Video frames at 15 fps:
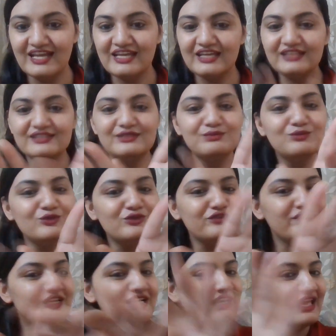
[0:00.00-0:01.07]
It's
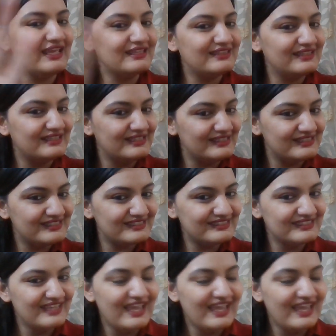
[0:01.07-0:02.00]
moving like this.